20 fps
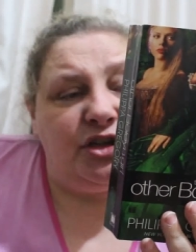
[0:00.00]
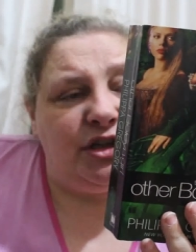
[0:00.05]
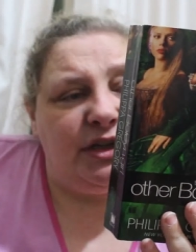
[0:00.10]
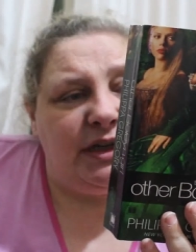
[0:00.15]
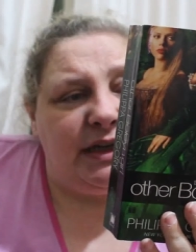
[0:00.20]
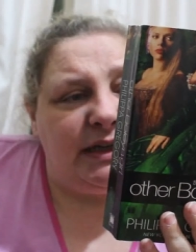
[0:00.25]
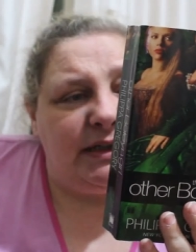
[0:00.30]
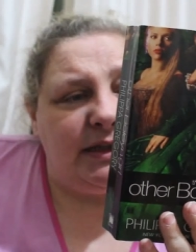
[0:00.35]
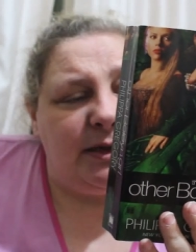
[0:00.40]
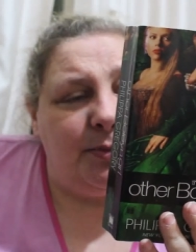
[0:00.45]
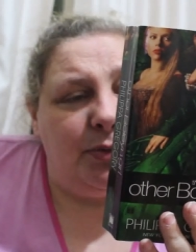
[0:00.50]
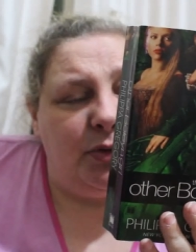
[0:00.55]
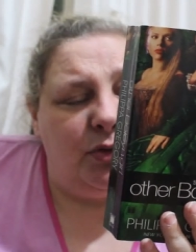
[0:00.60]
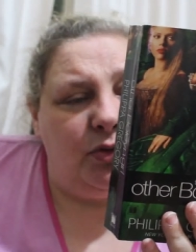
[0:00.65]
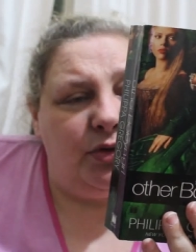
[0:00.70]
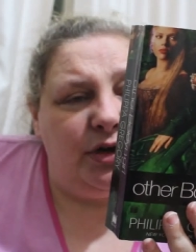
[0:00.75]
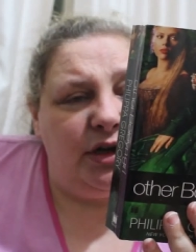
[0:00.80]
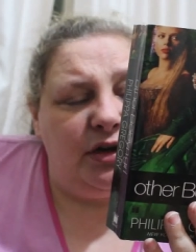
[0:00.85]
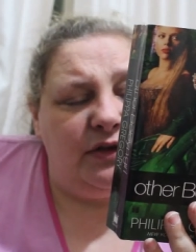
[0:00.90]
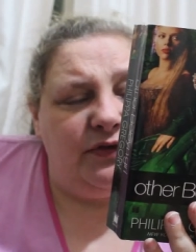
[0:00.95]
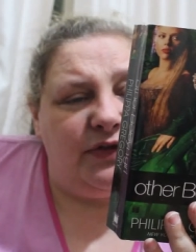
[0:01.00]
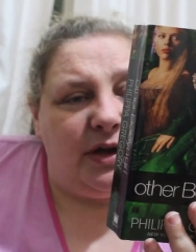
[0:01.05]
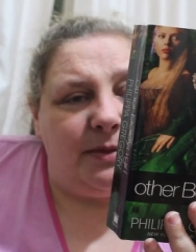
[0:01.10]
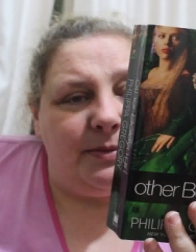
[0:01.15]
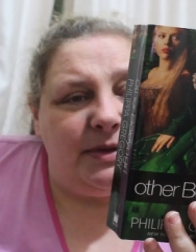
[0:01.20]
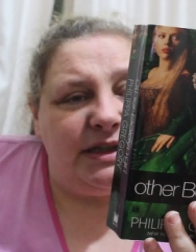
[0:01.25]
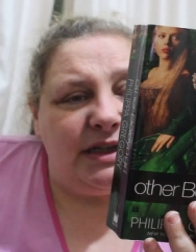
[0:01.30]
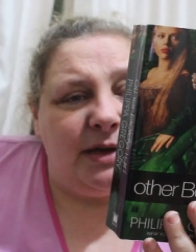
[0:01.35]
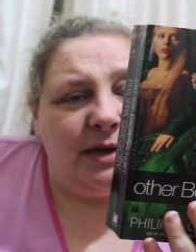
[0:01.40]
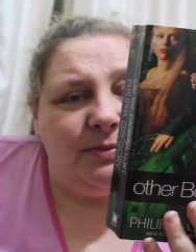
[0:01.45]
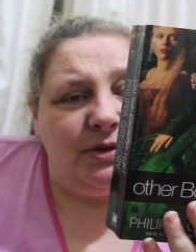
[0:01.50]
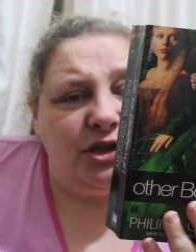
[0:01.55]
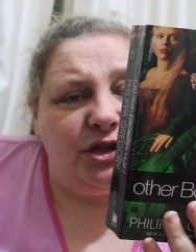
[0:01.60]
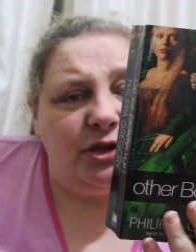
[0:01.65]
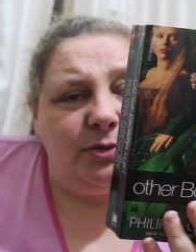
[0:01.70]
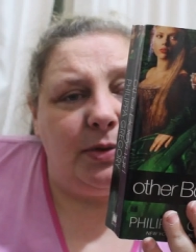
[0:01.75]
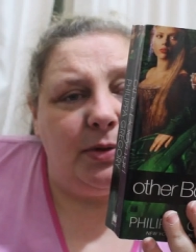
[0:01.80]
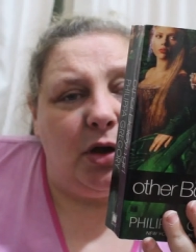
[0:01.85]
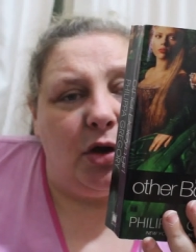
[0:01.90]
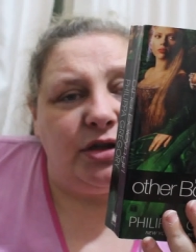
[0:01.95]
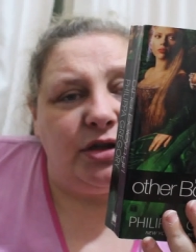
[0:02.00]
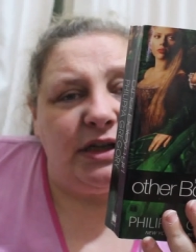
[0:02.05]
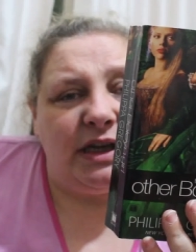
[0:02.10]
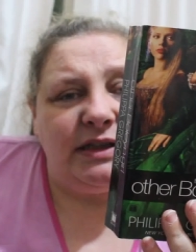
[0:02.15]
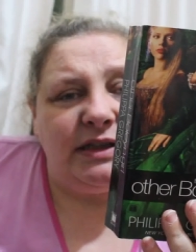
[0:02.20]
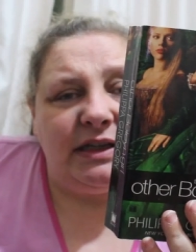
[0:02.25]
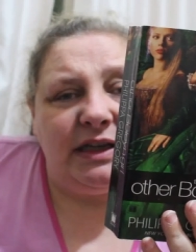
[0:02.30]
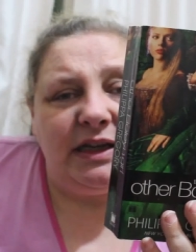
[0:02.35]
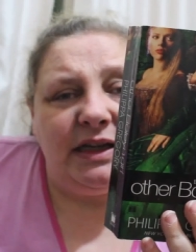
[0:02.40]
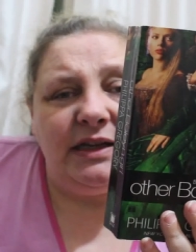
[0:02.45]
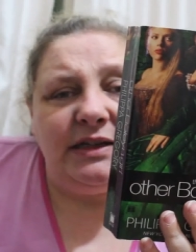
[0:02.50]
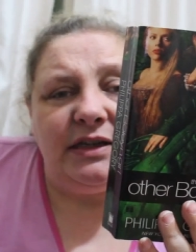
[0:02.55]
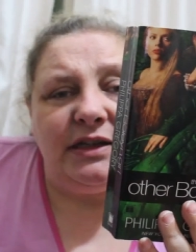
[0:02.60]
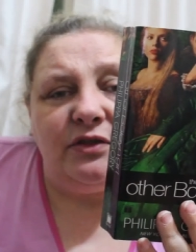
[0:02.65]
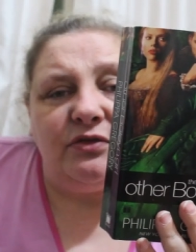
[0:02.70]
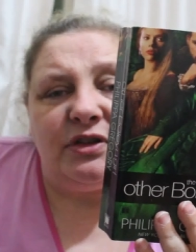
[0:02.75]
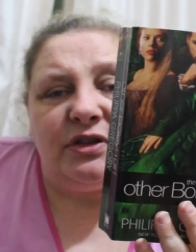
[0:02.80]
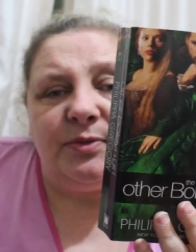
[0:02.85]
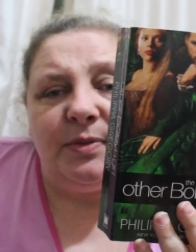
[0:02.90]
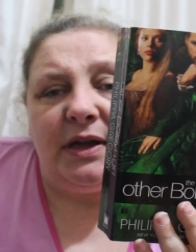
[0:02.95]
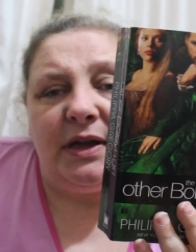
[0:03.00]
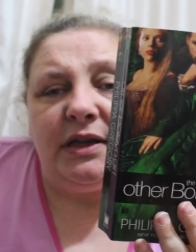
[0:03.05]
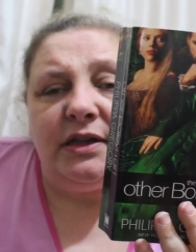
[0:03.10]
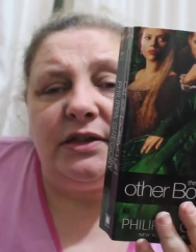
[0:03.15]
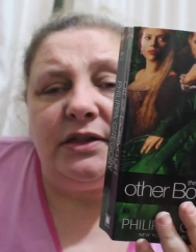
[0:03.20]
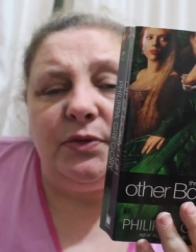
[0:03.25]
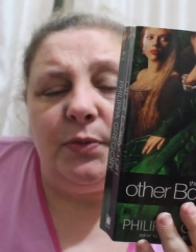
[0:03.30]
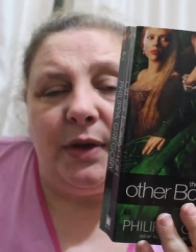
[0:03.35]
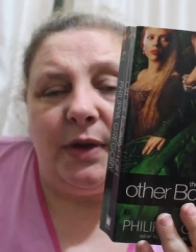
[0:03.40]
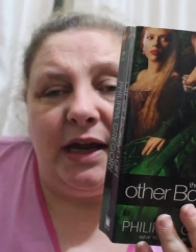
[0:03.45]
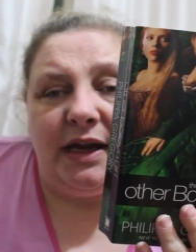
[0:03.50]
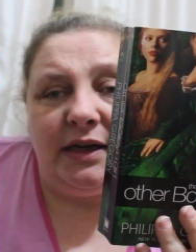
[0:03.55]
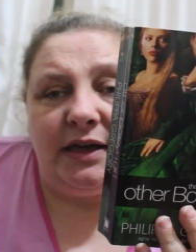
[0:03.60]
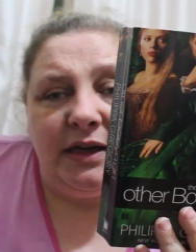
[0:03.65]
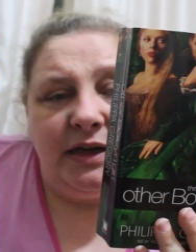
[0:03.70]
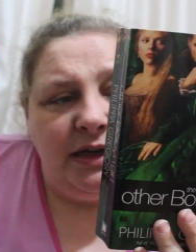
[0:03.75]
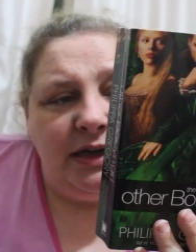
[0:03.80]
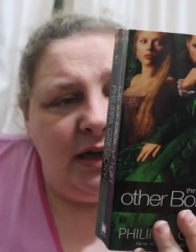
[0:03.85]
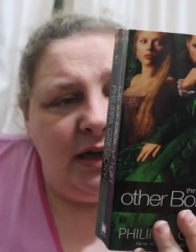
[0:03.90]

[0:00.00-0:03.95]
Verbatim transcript: she is a pawn in her family's ambitious plot as the king's interest begins to wane